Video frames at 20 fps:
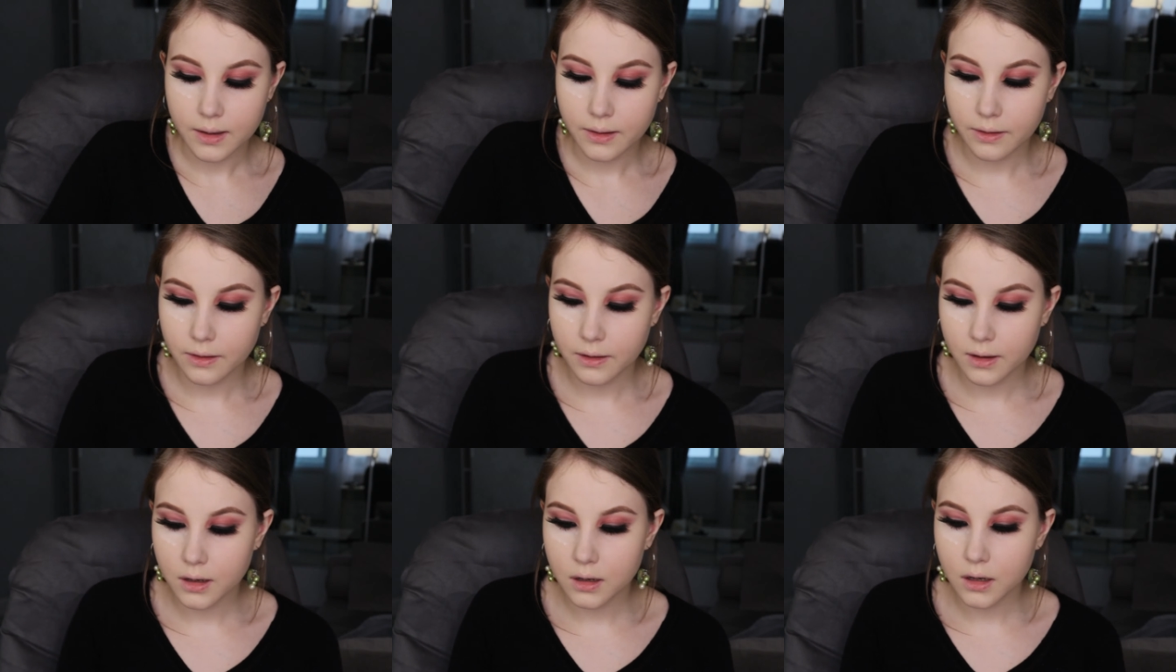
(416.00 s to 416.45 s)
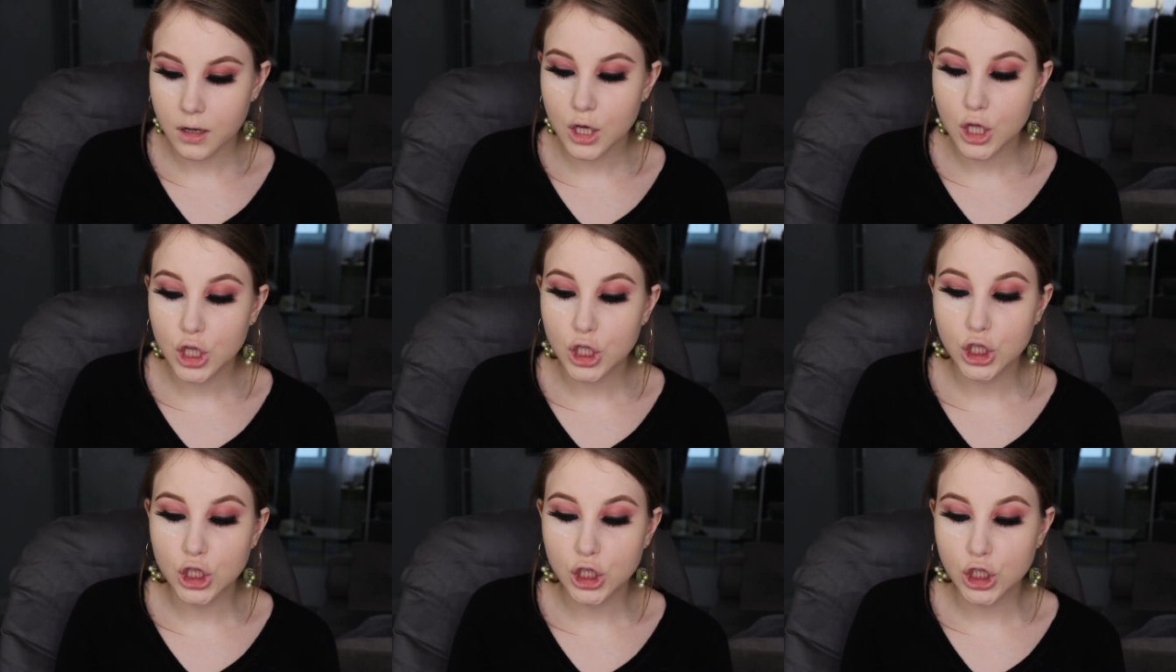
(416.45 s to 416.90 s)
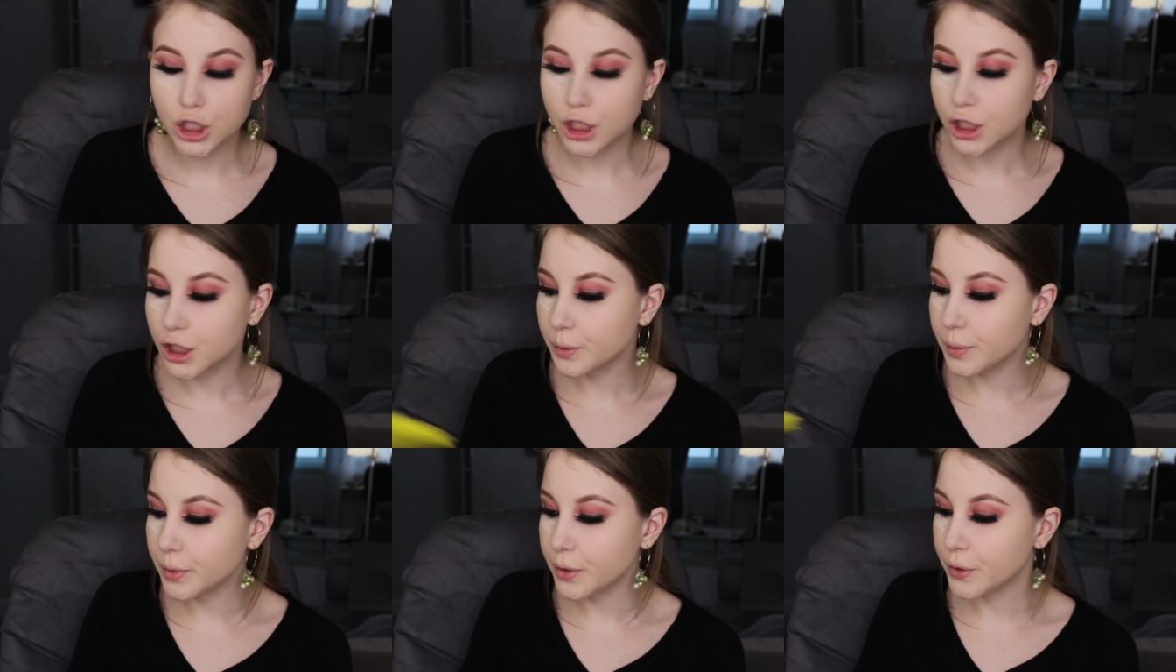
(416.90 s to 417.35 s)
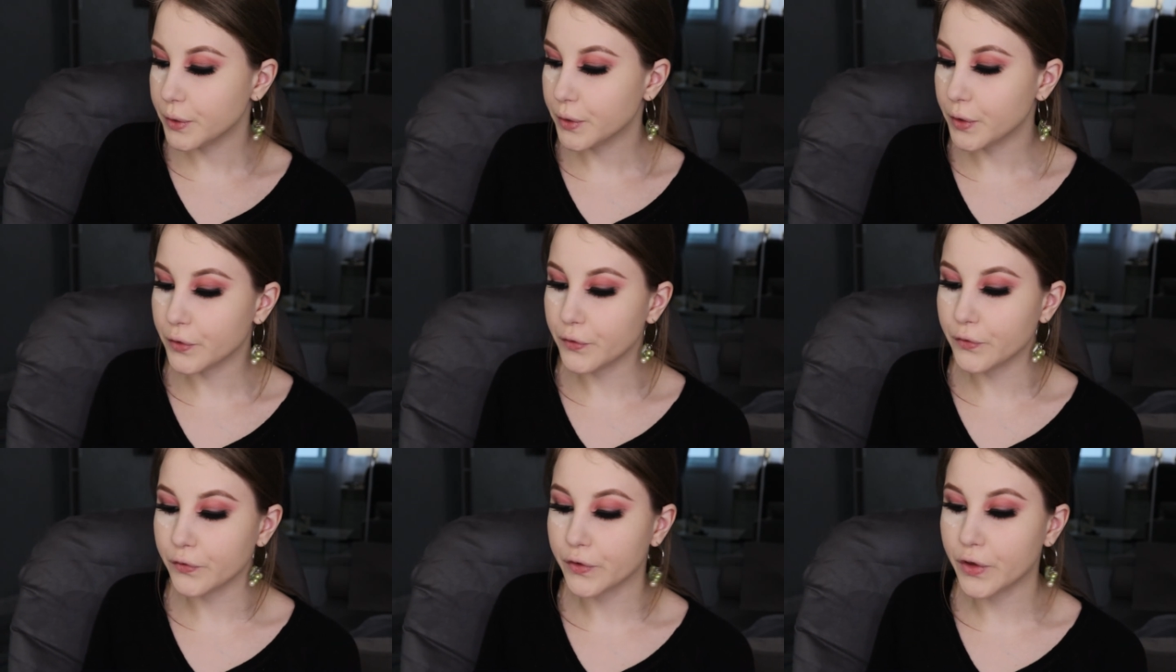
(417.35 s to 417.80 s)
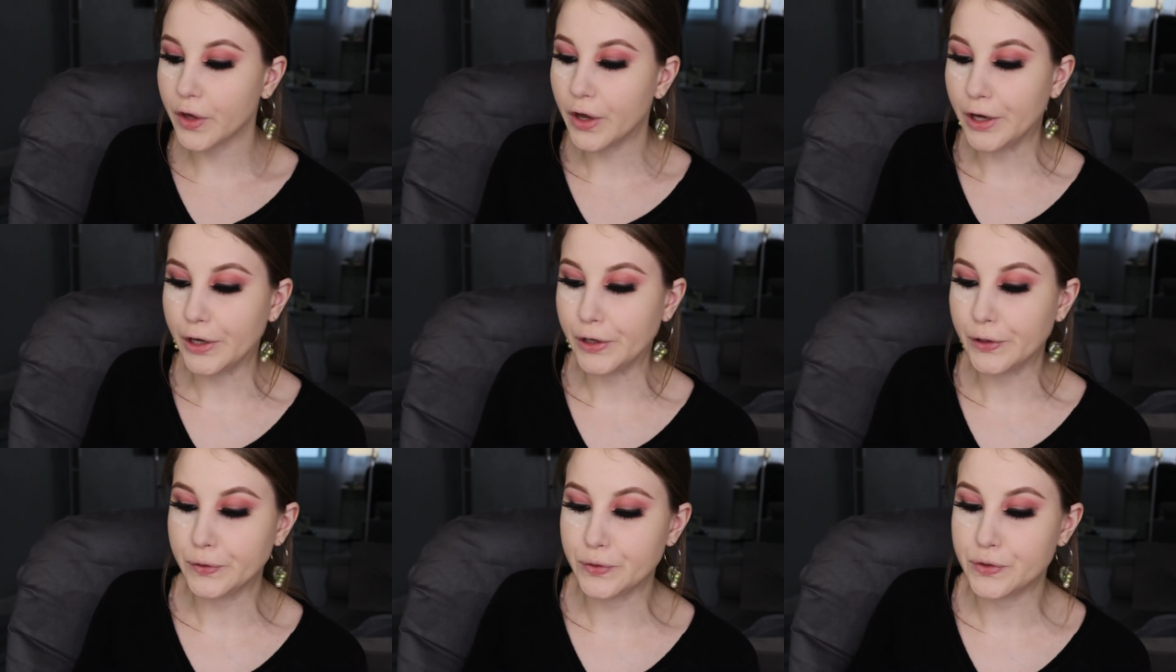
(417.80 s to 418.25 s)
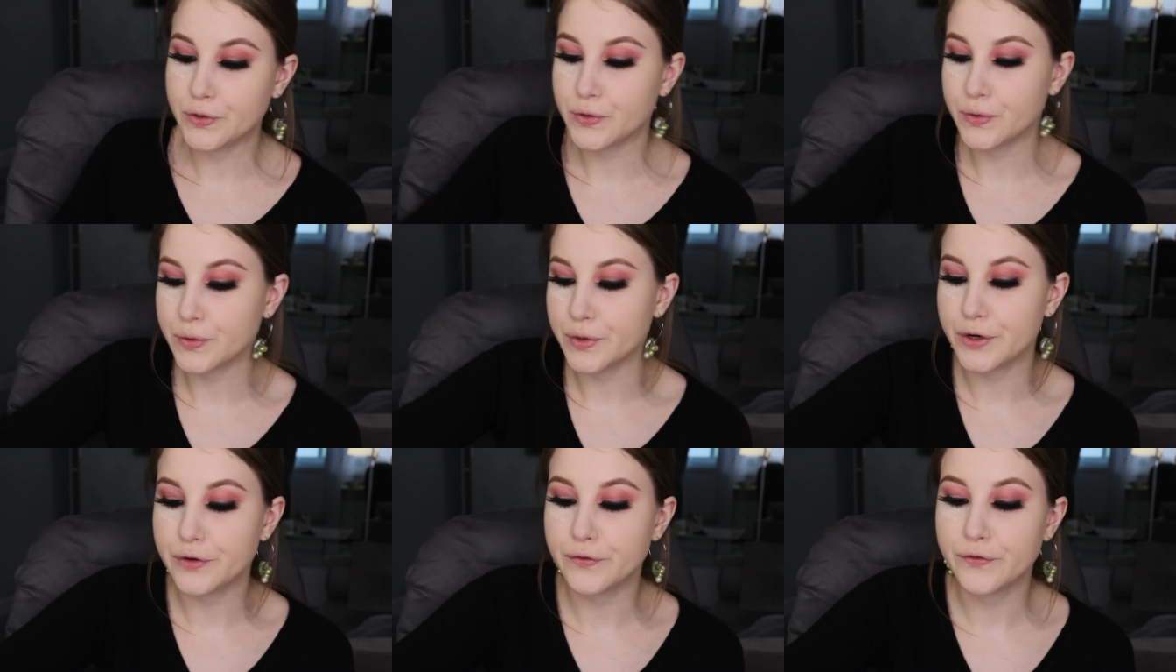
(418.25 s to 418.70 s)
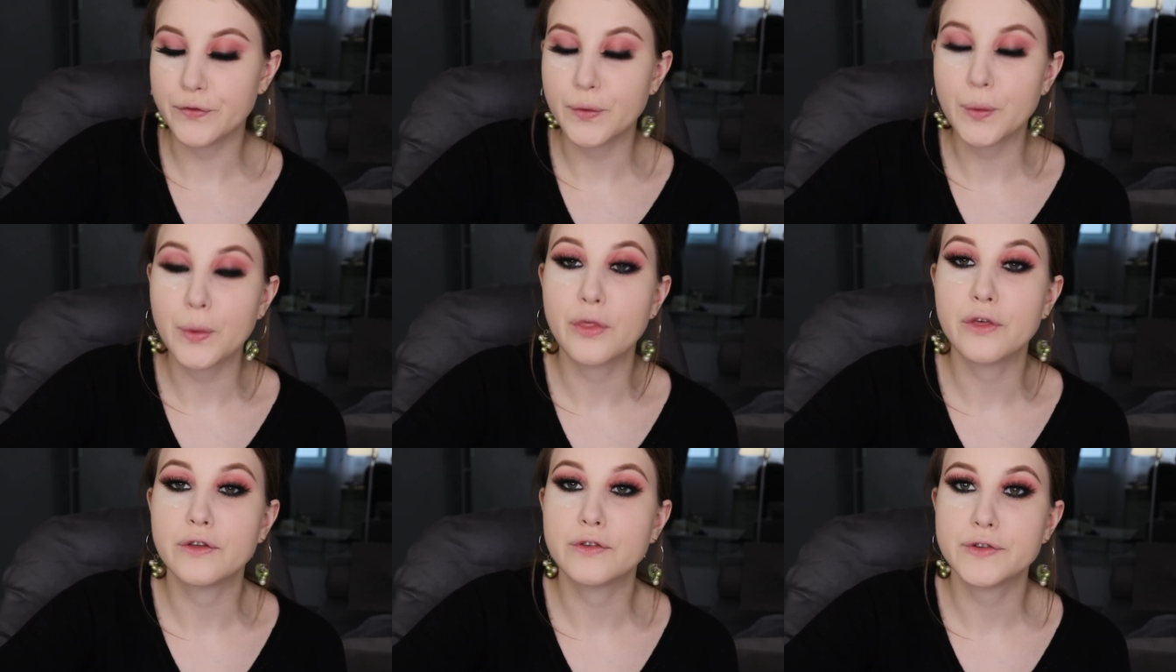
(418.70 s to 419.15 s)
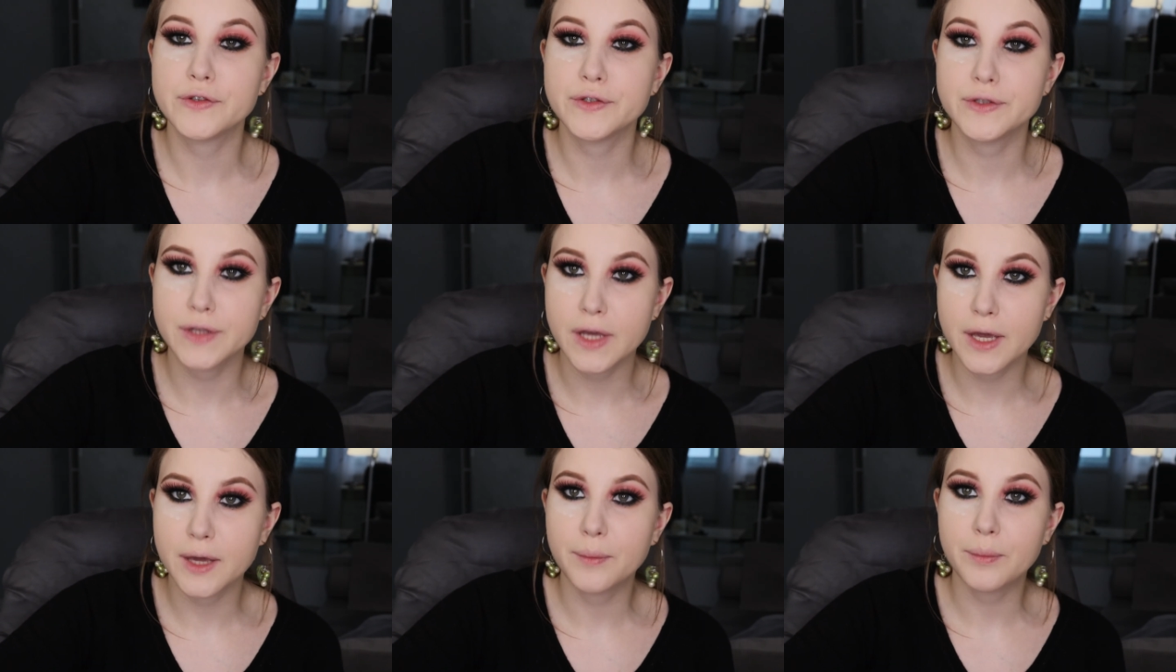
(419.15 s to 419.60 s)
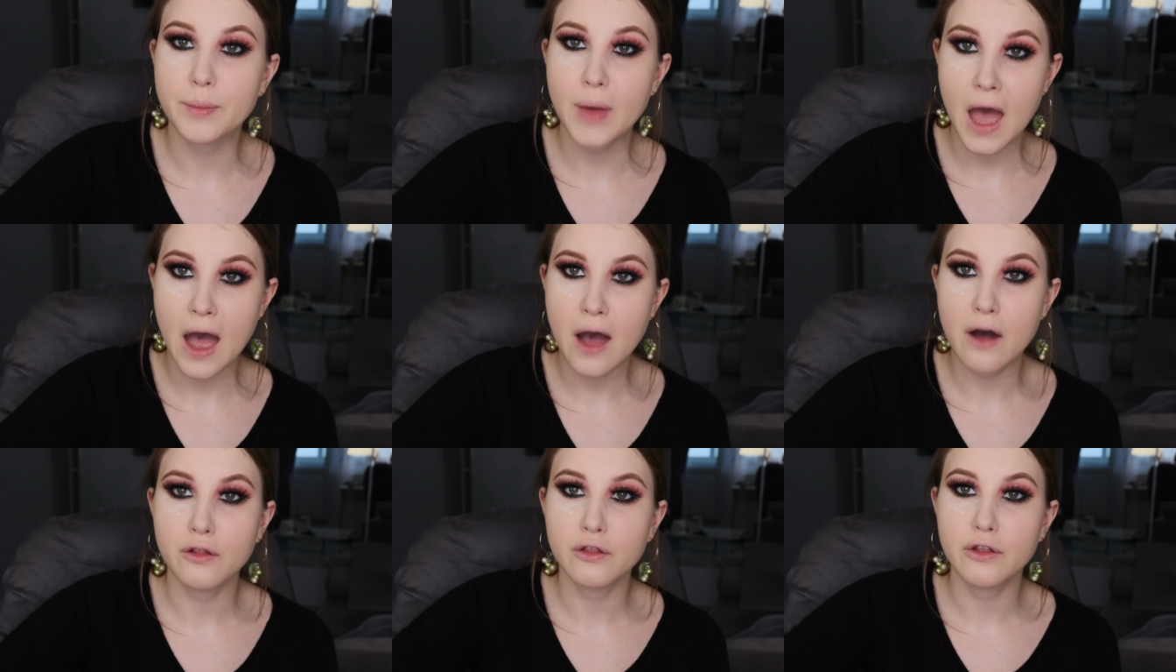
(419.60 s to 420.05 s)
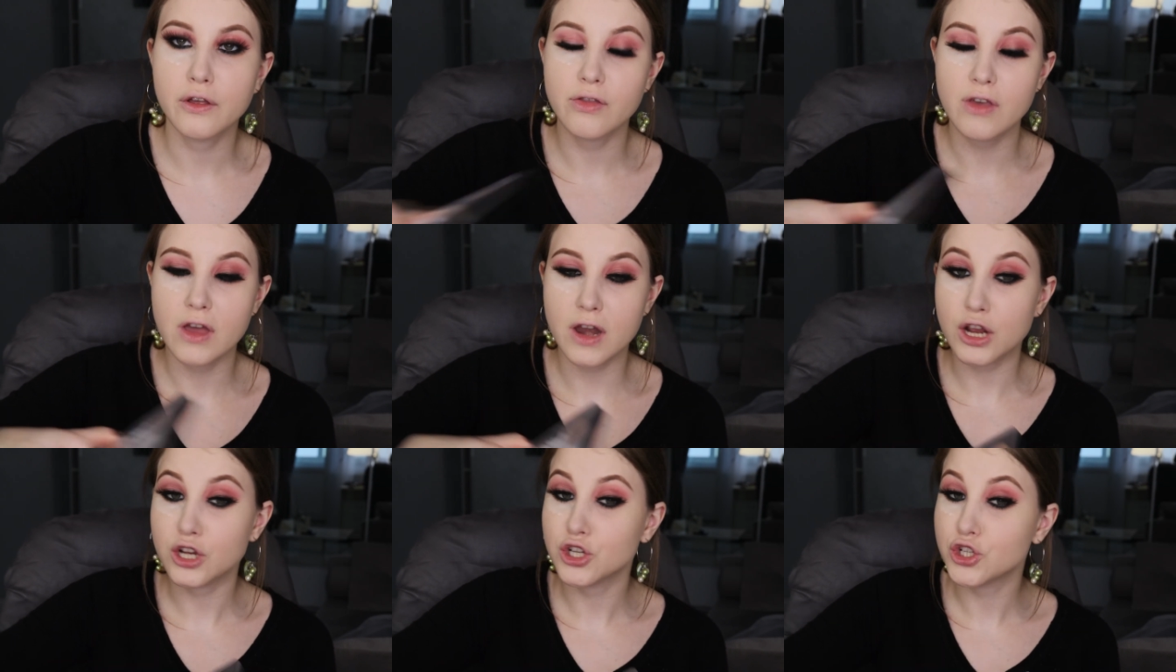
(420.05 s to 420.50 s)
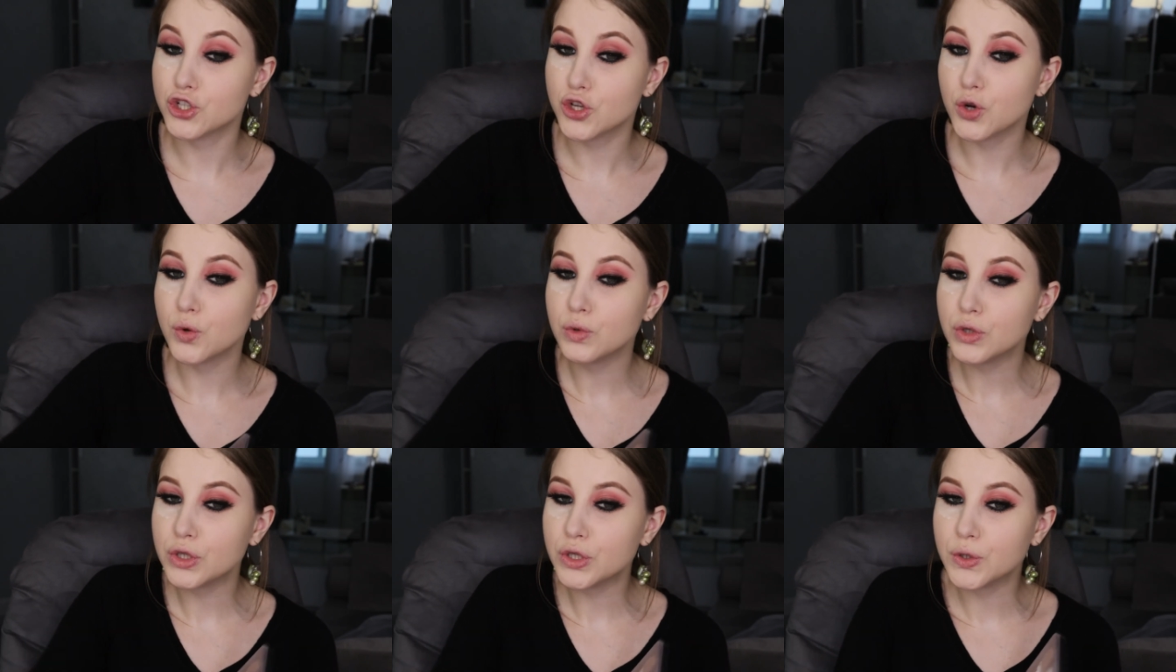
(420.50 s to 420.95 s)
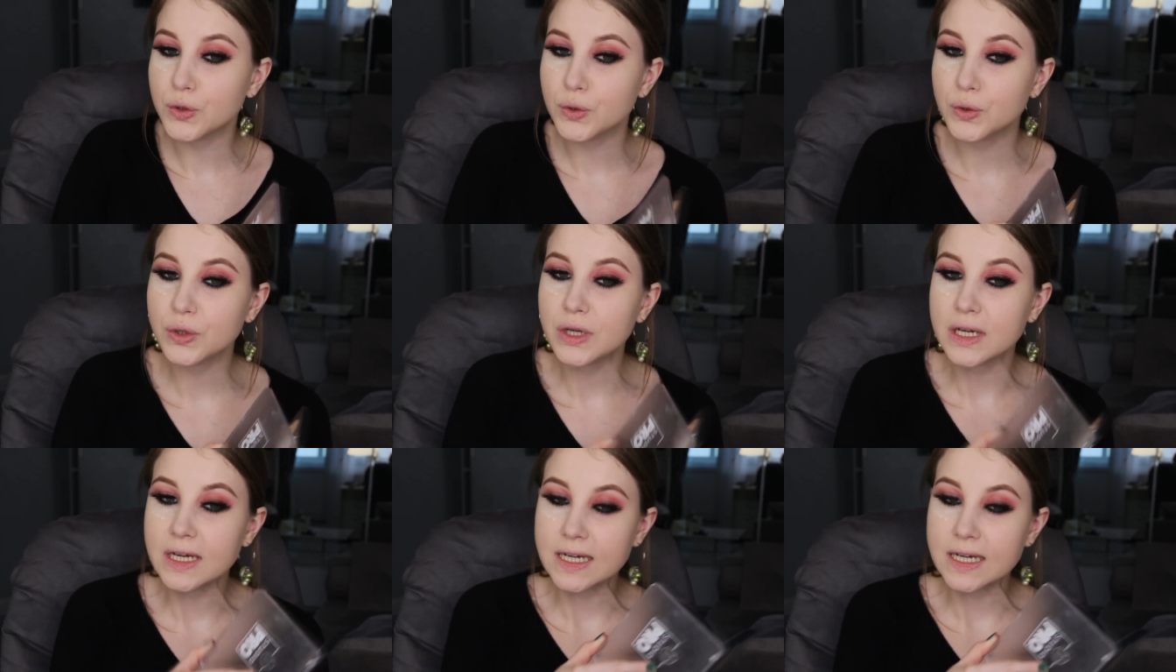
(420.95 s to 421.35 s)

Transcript: Then a little bit of contouring with the same palette that I showed you